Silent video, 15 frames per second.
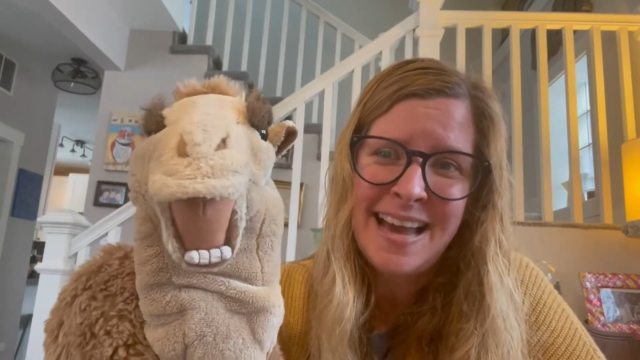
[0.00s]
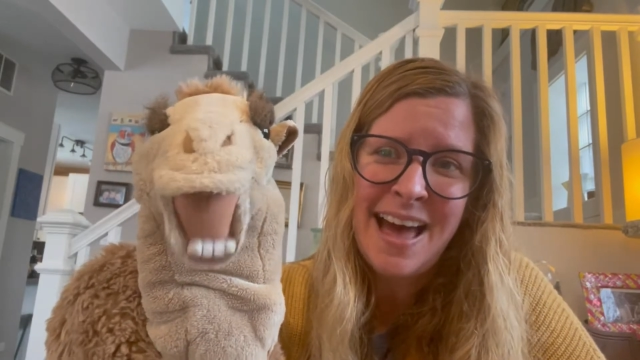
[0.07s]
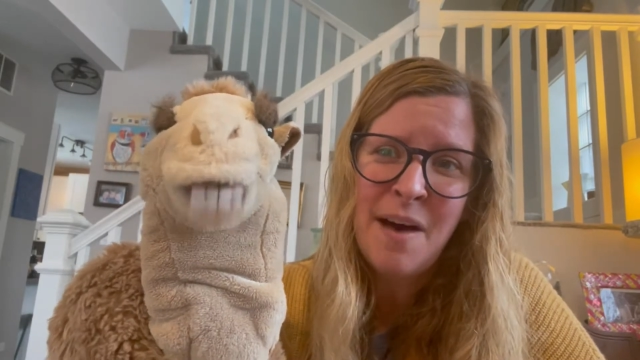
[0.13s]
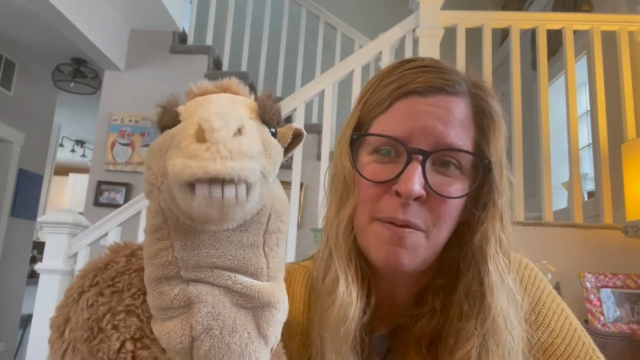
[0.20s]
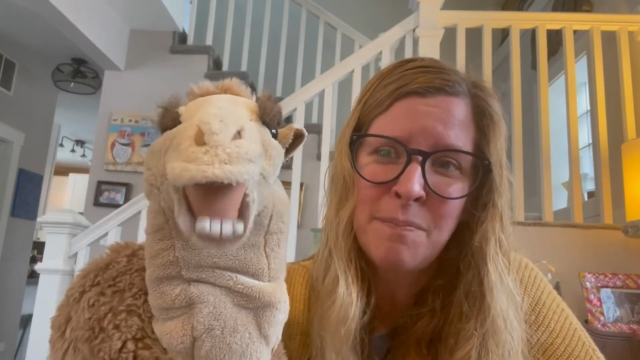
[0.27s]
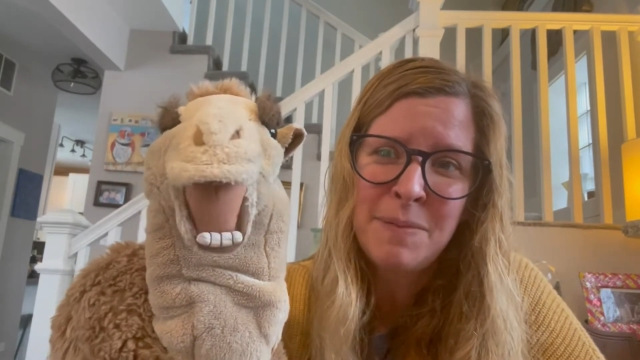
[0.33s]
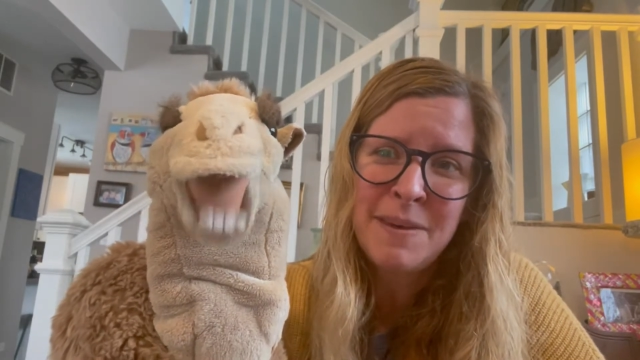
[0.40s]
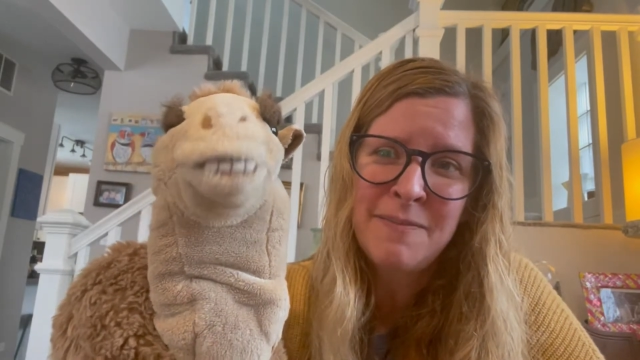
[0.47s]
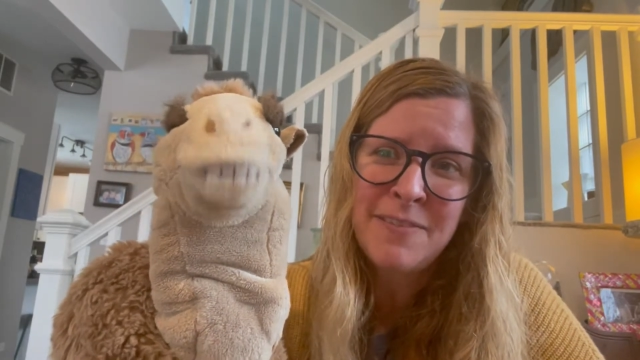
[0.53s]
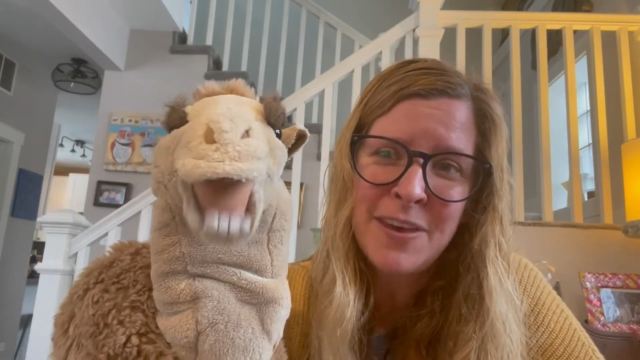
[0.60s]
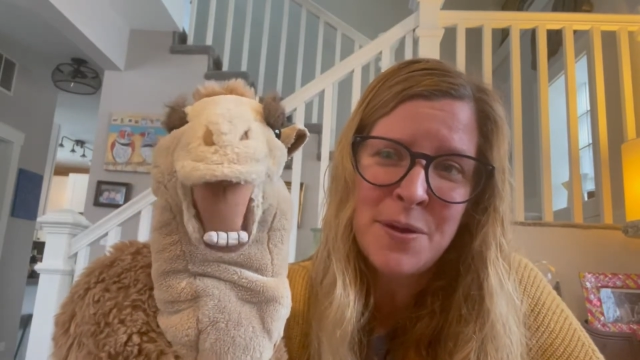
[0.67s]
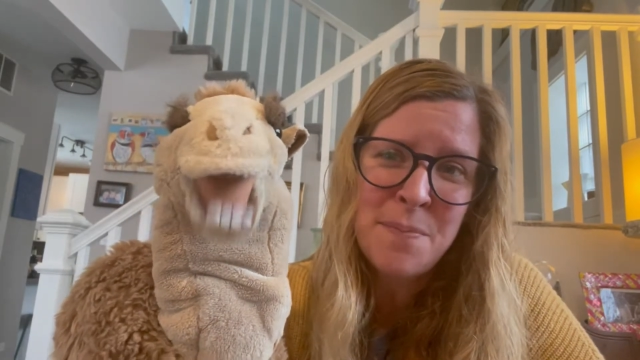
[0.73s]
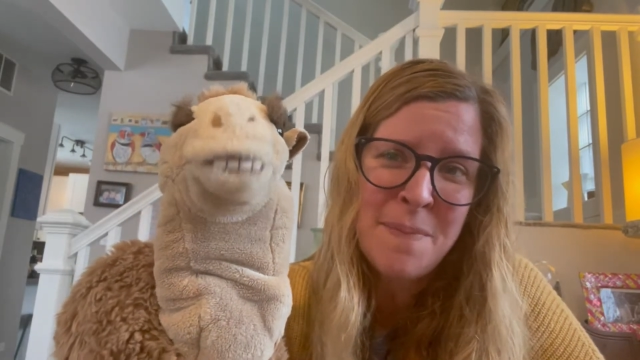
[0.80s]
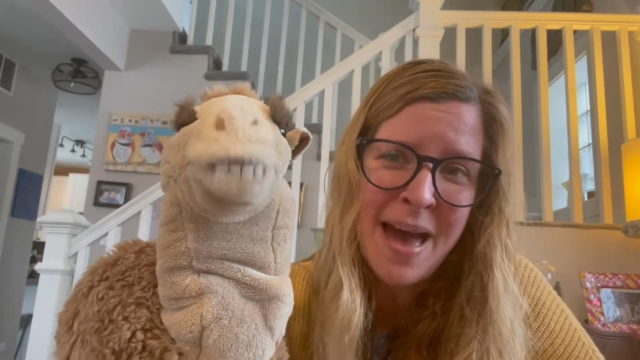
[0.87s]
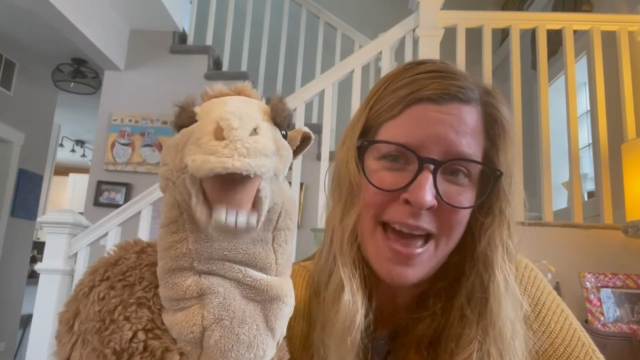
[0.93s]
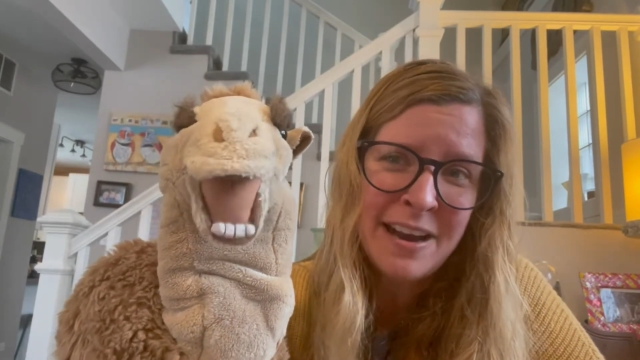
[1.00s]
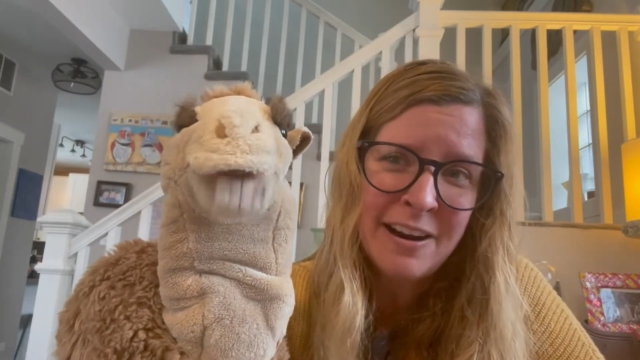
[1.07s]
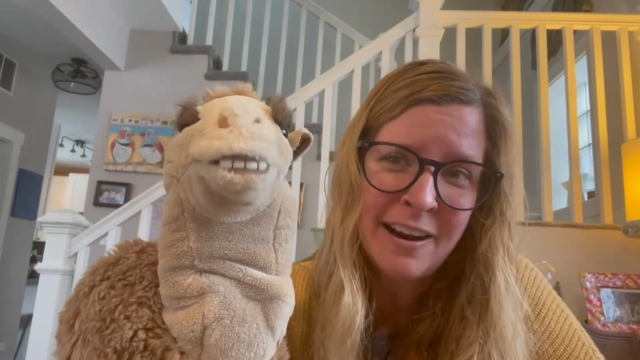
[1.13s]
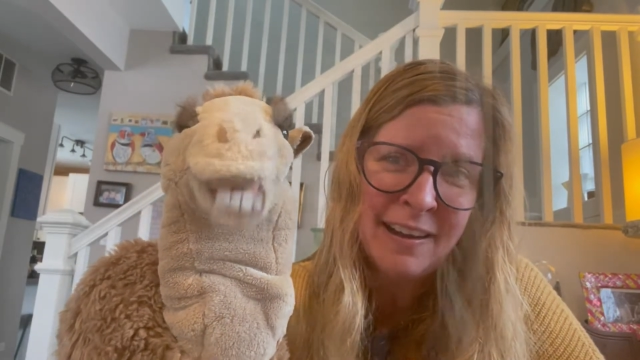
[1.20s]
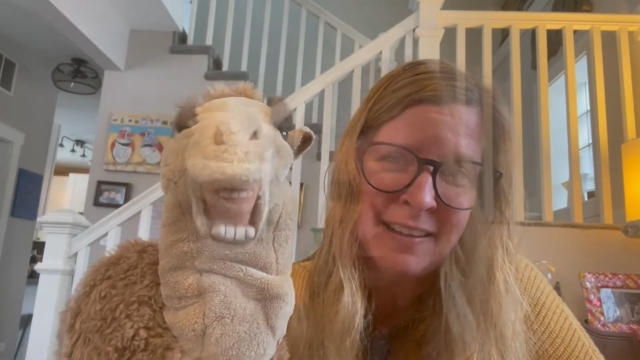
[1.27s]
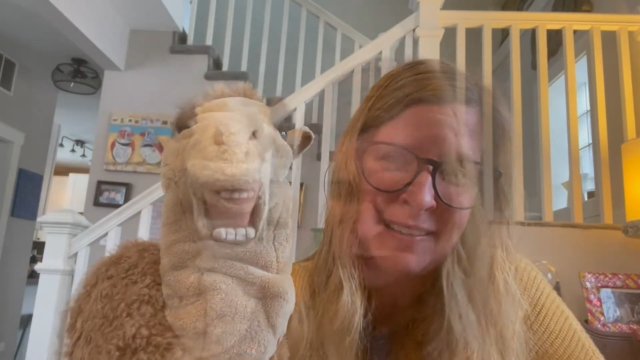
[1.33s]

help me feel better.